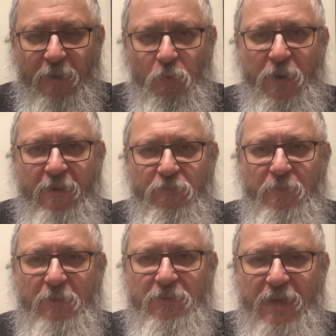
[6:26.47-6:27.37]
We have to
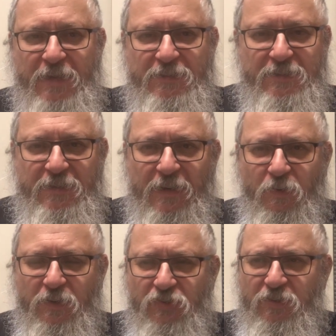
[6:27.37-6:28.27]
be able to answer that
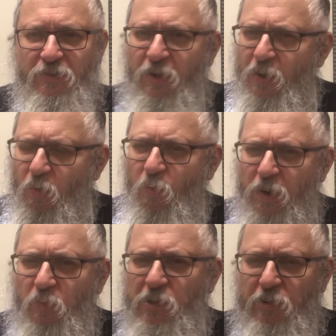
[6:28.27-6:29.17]
question. What
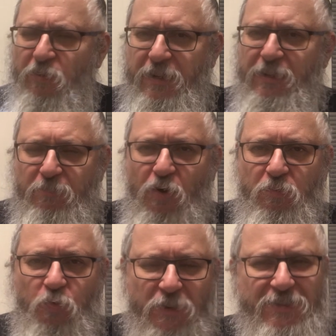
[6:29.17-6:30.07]
are we learning at the
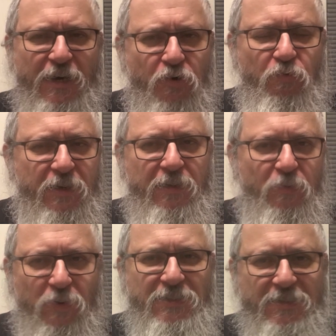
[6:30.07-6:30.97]
moment? What's our
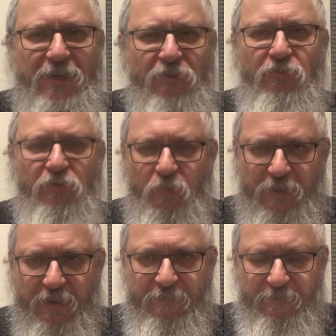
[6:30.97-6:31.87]
curriculum? What schedule do we
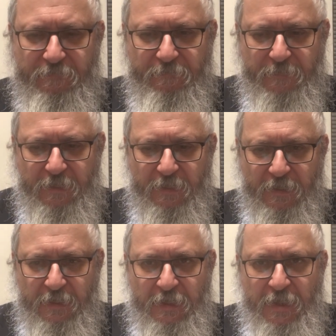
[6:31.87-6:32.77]
have?
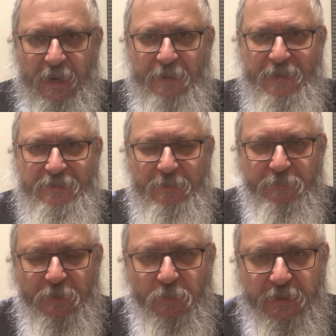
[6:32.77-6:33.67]
And that's
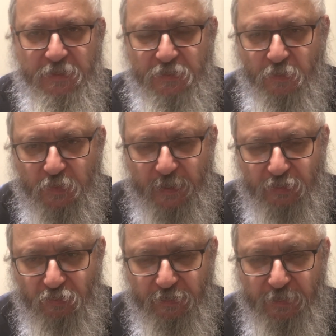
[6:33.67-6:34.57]
something we need to talk to our
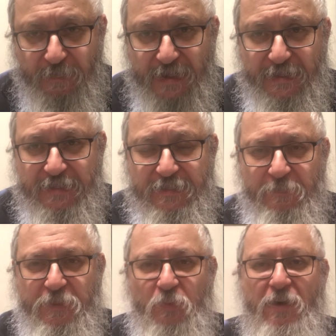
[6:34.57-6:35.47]
children about, and that's
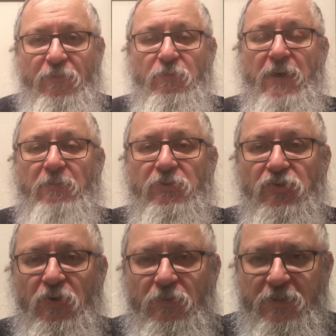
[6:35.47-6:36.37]
something we have to be able to
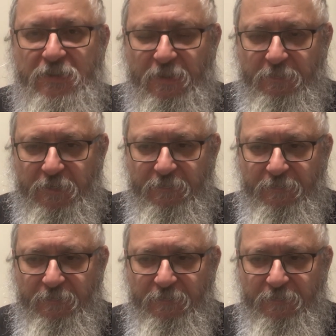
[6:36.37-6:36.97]
show an example.